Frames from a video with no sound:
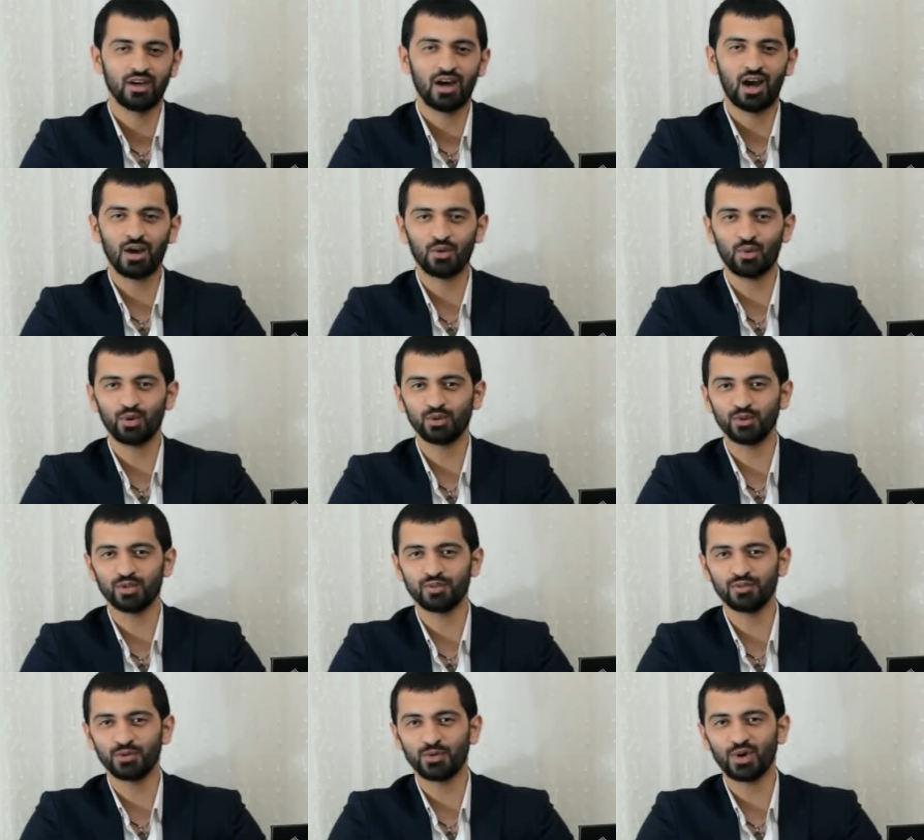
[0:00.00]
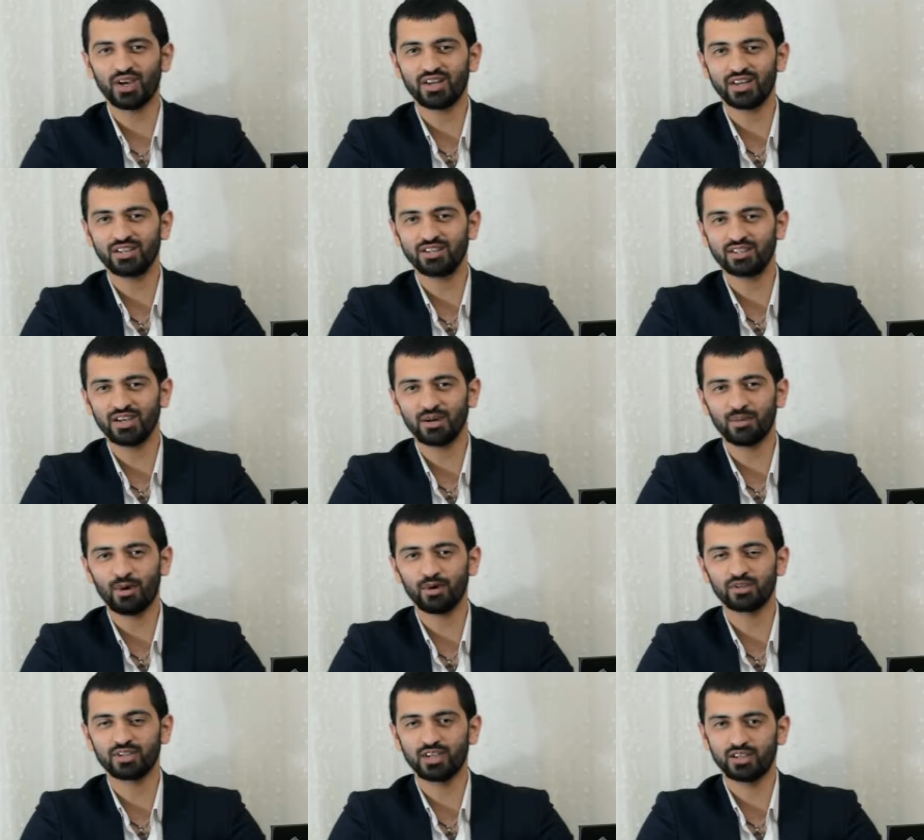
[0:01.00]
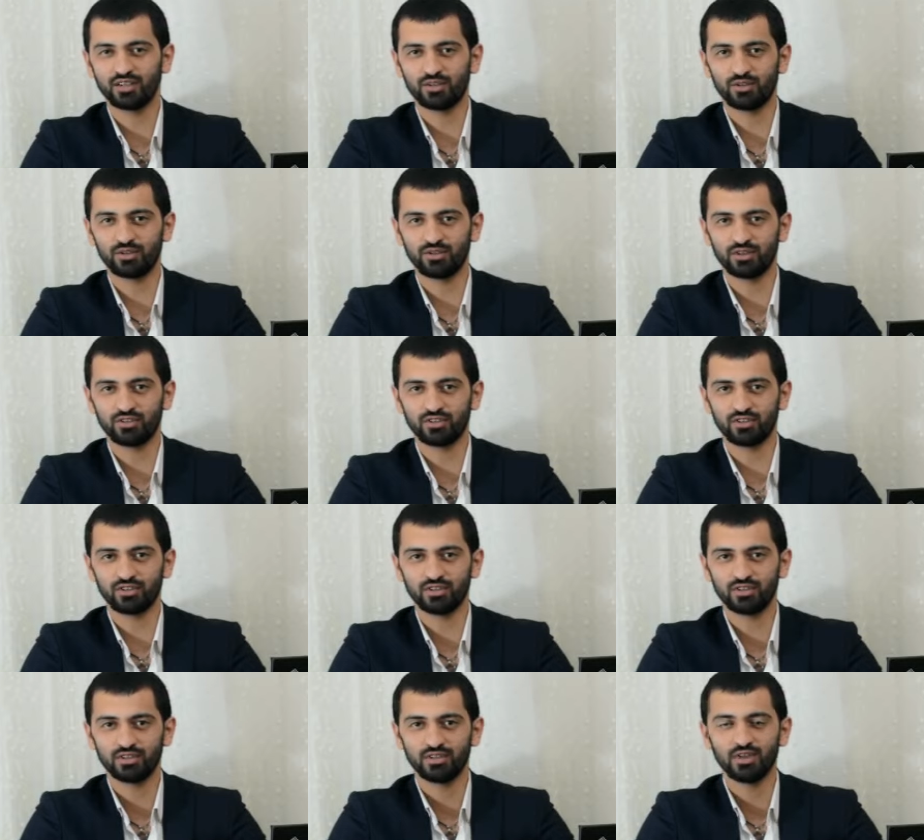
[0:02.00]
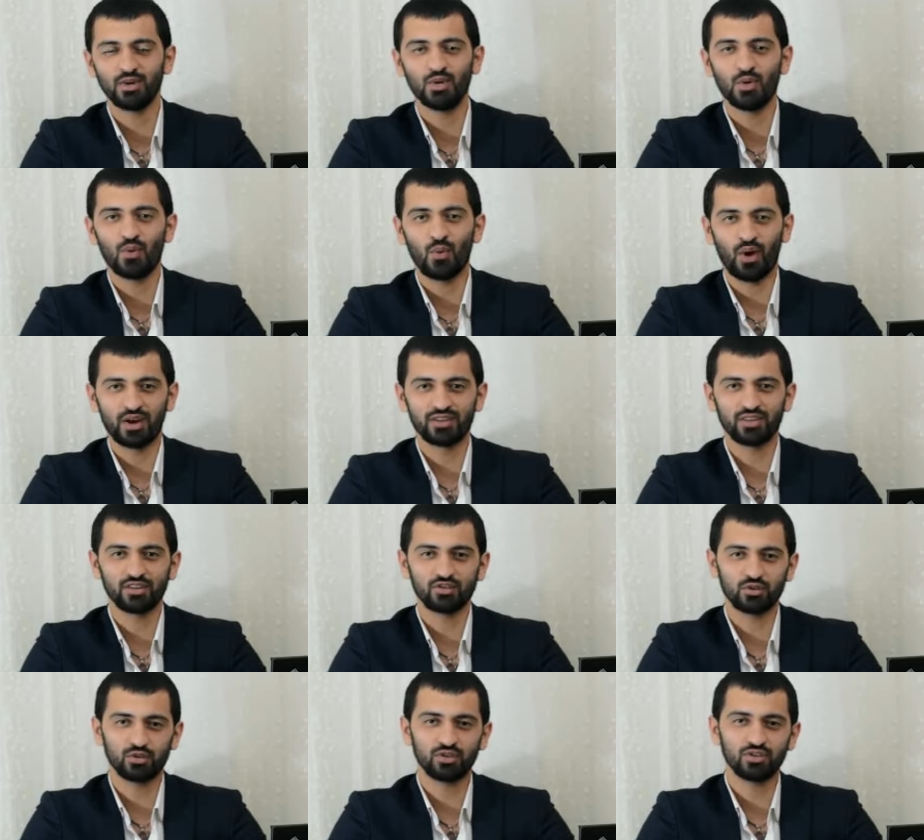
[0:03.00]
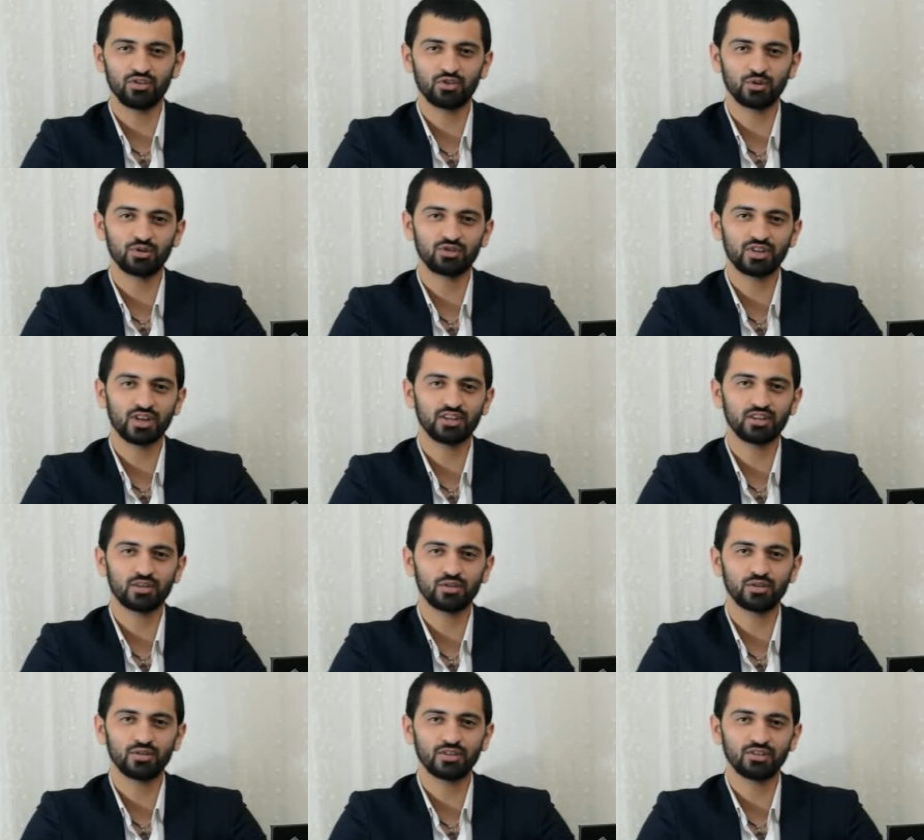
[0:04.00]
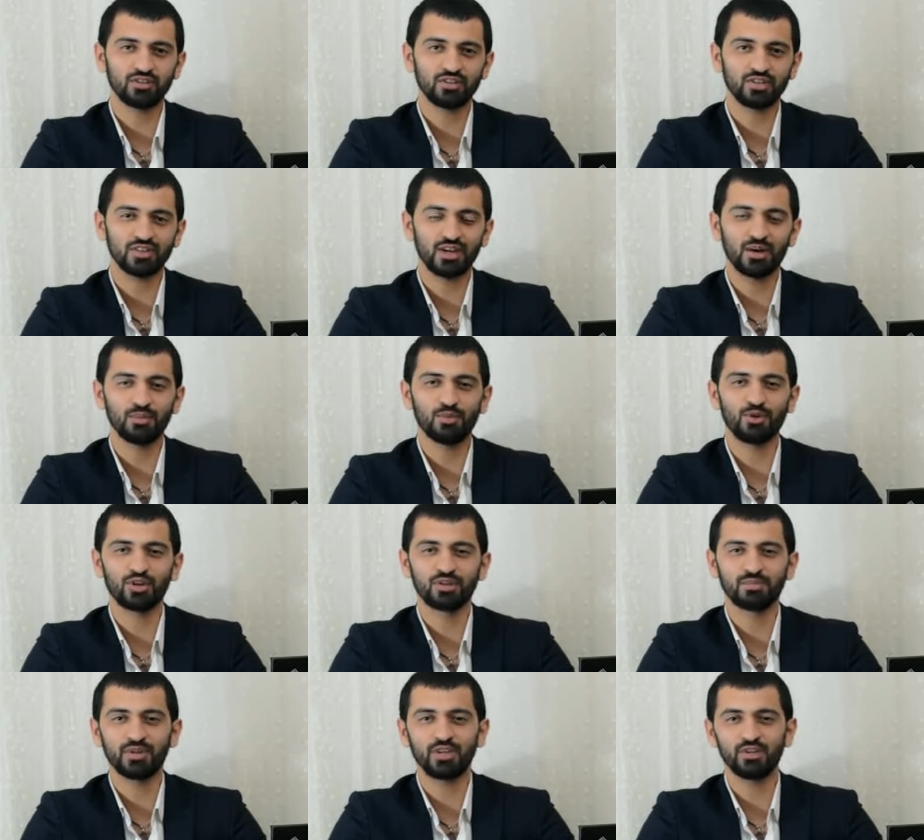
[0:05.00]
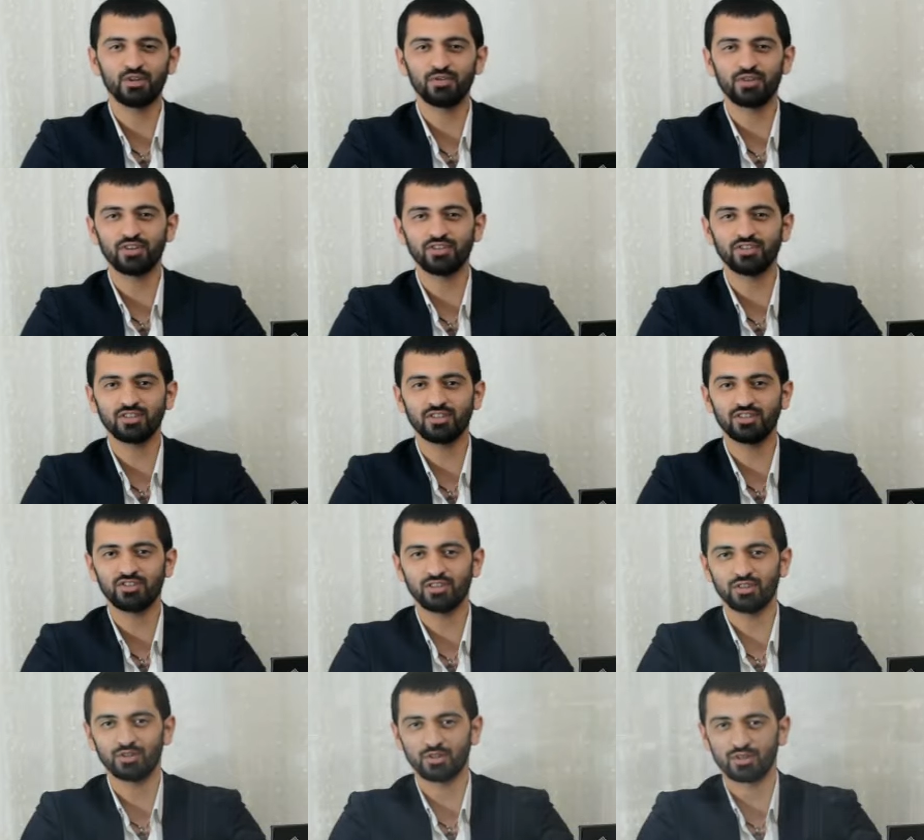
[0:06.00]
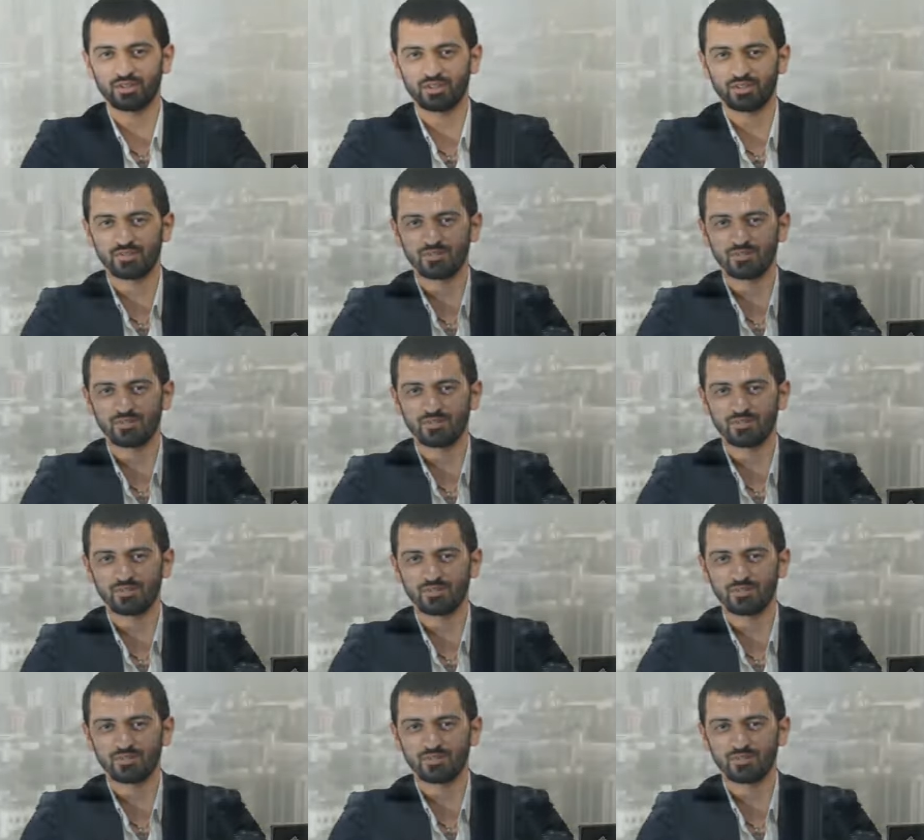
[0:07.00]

I want to give you an idea about Gedik University. Why the students choose Gedik University among many universities in Turkey?